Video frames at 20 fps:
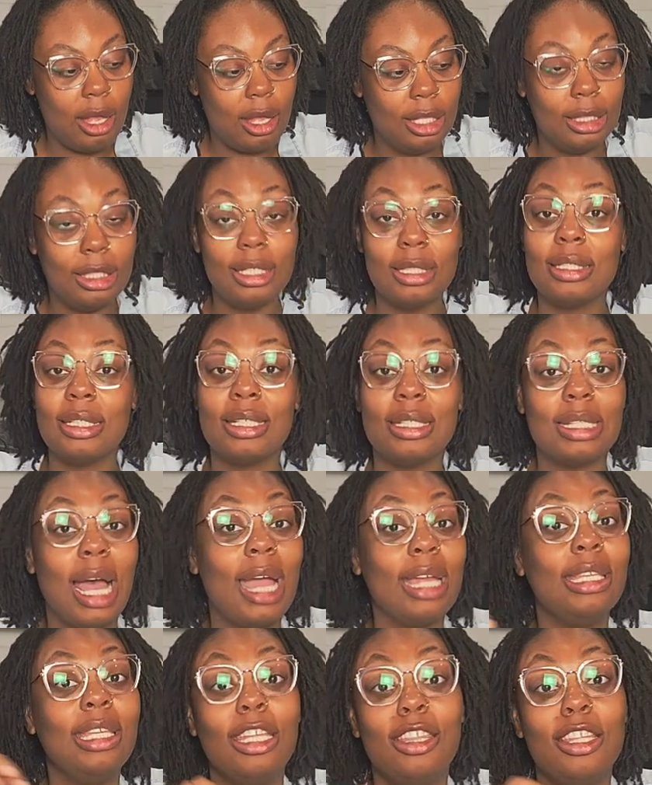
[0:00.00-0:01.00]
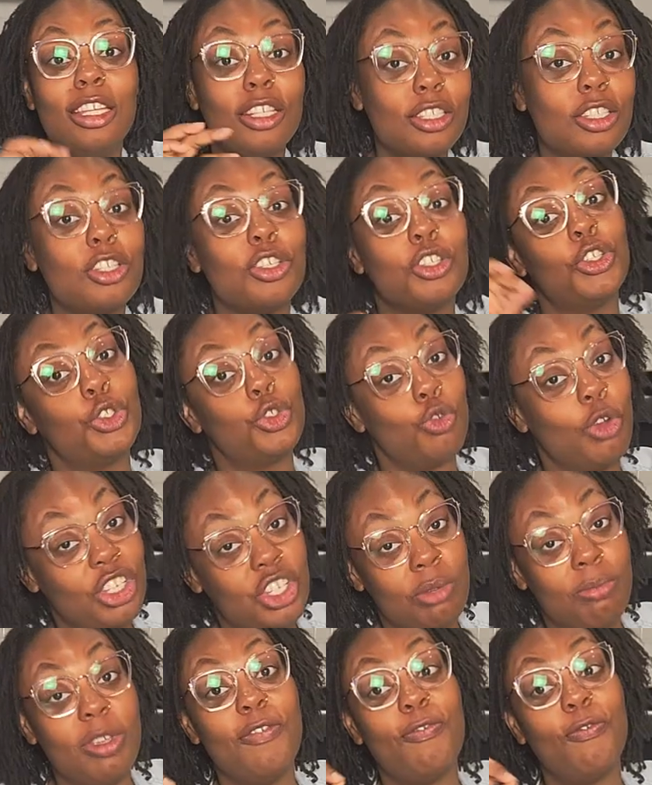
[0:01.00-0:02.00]
this is I need this to
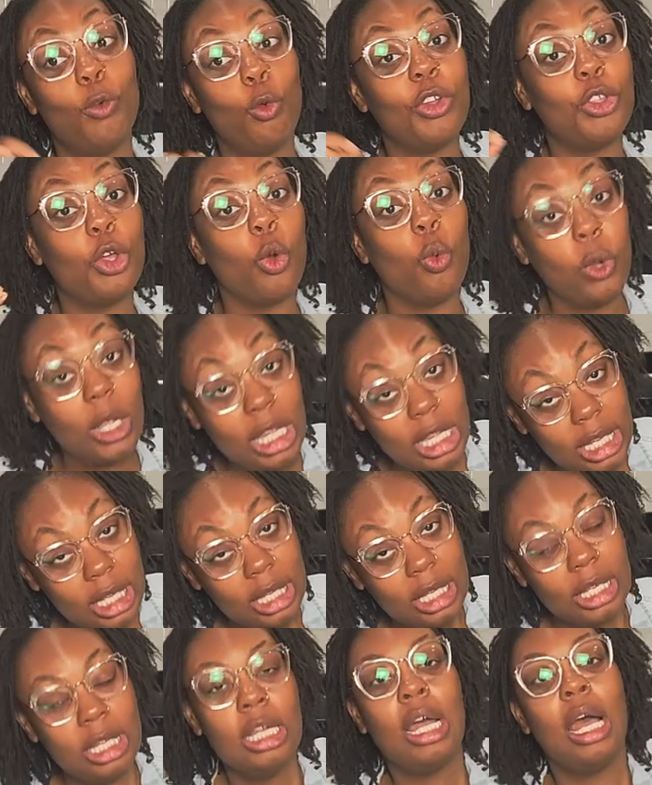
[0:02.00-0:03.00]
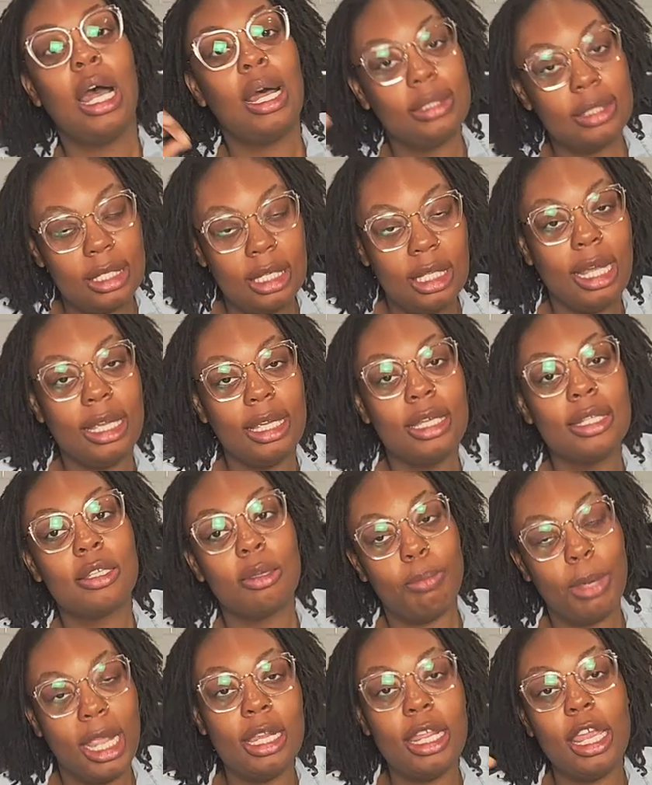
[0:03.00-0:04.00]
stretch me for the week until I get to
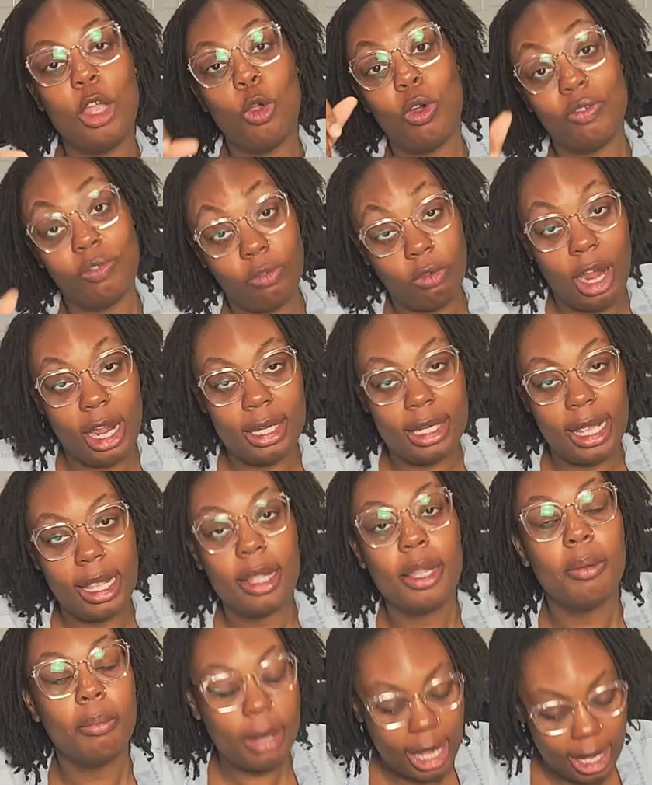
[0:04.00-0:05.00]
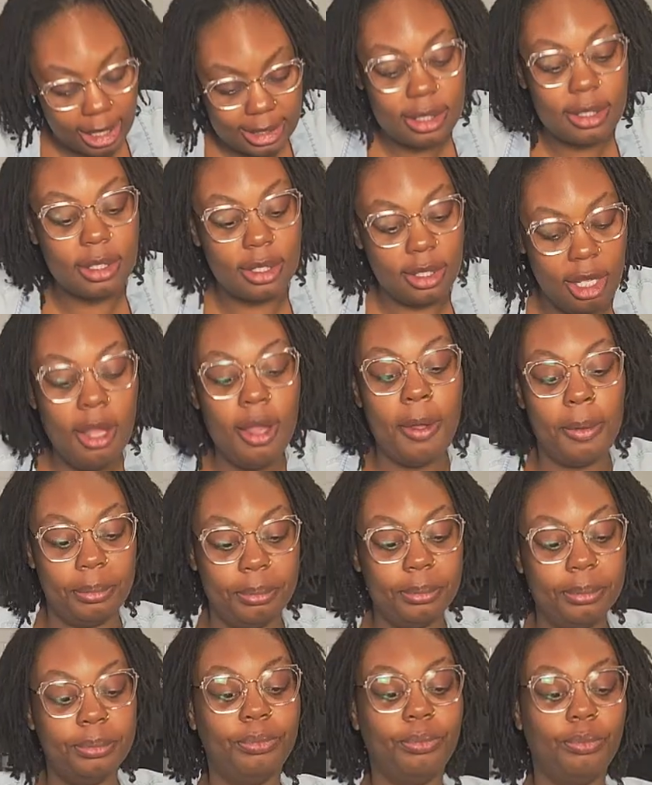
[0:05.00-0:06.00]
payday on Friday, pasta.
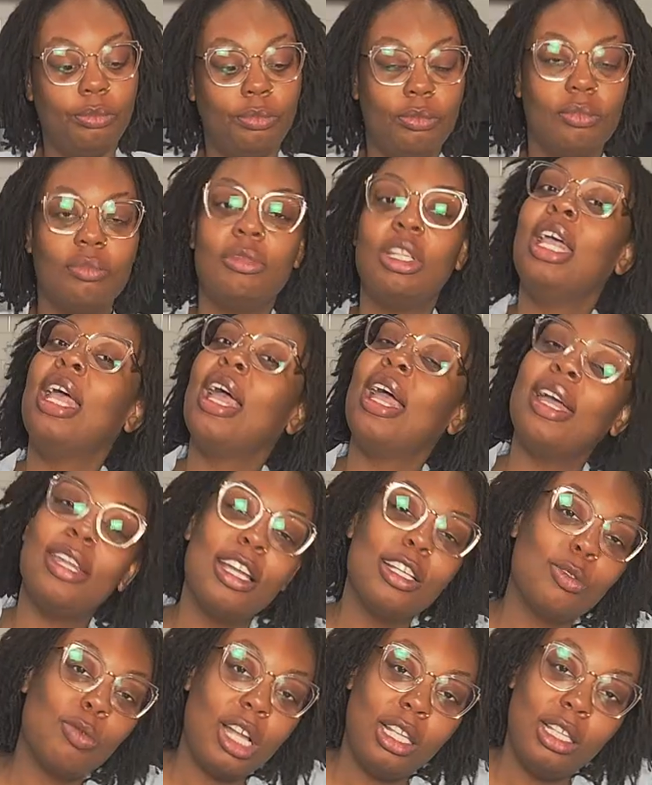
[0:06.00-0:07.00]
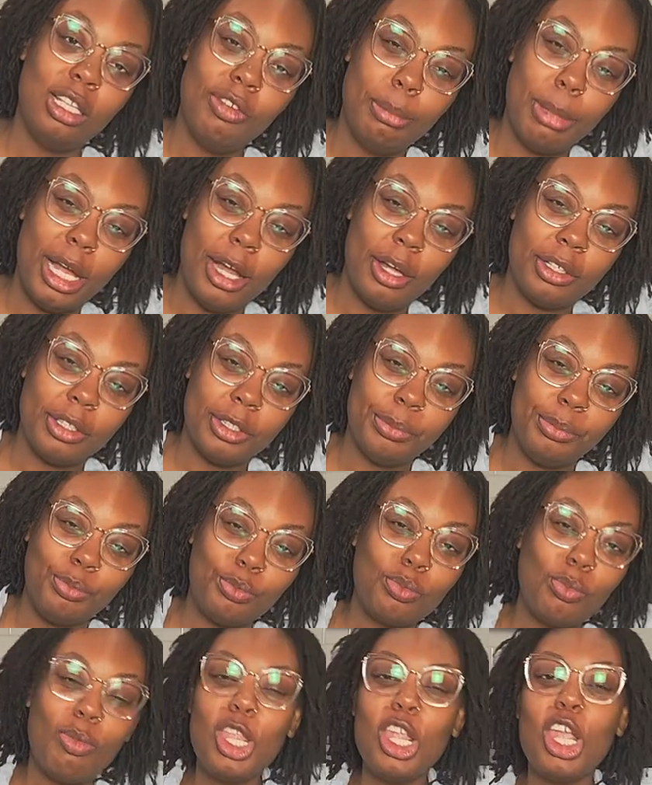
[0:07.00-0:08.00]
And that's what I love about it.
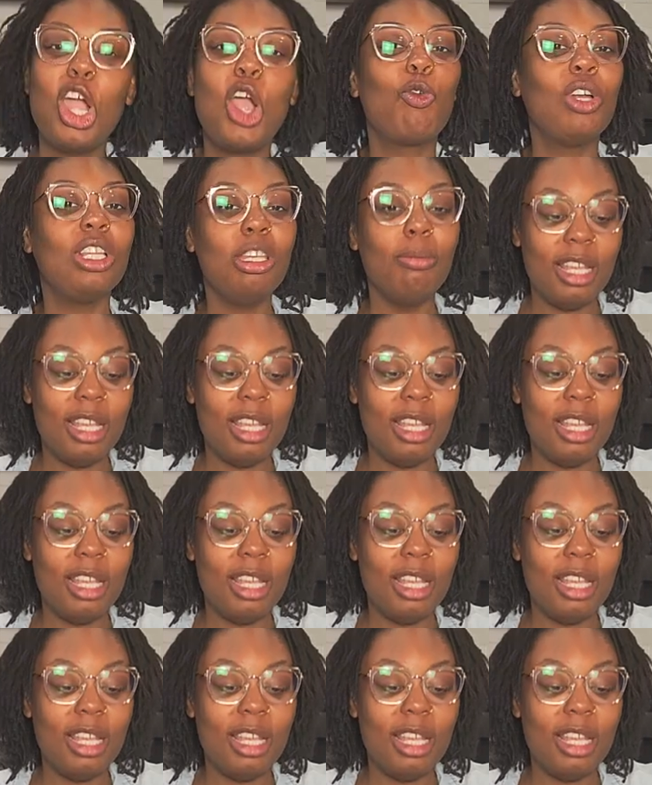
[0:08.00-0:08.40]
It really